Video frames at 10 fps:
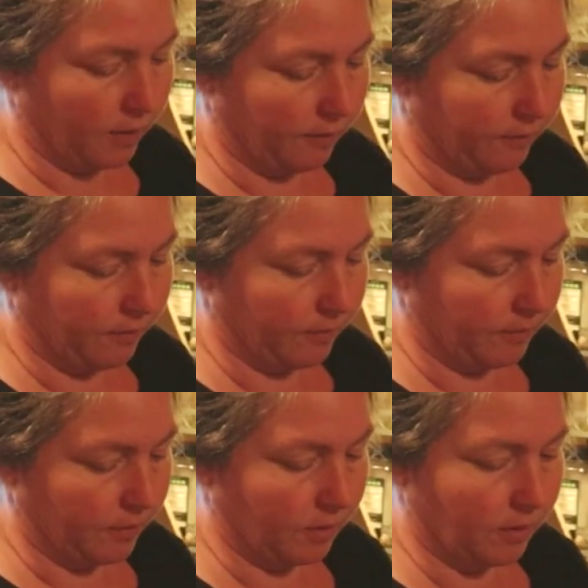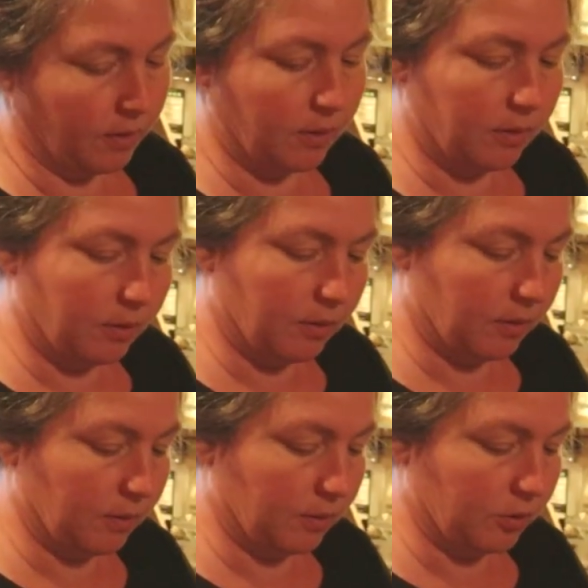of
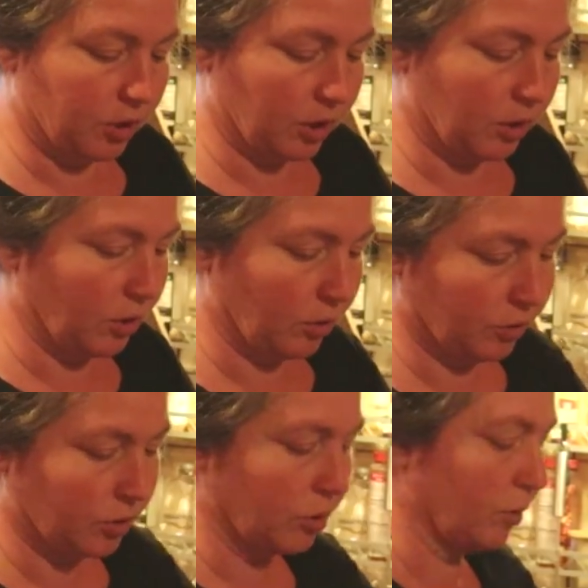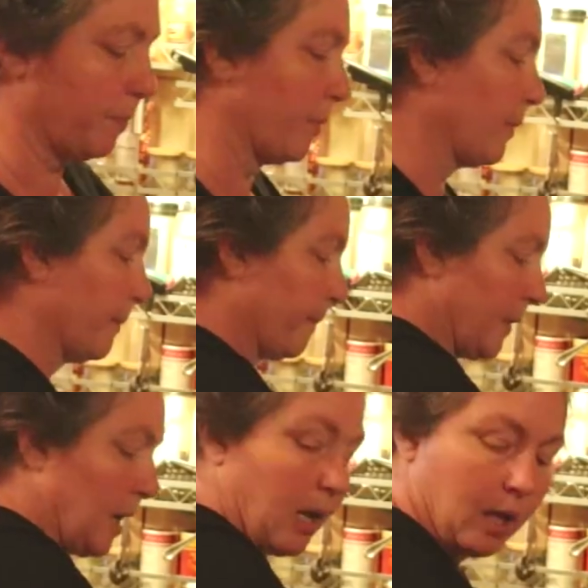chicken noodle soup.
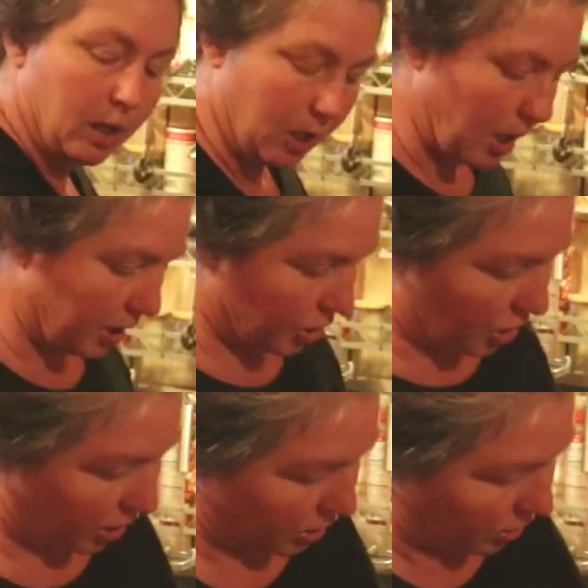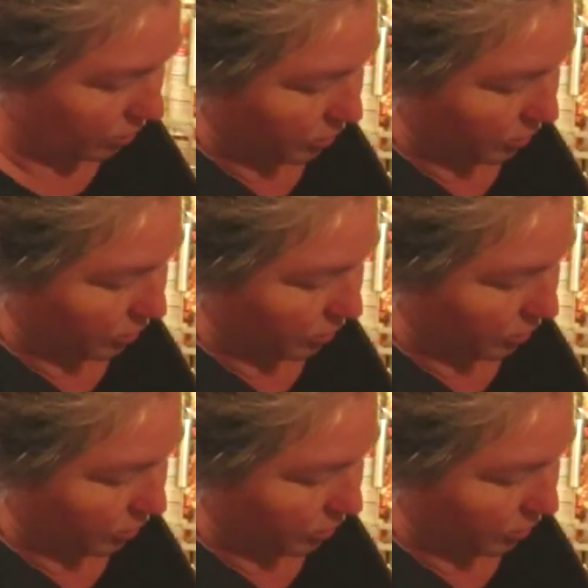A lot of chicken noodle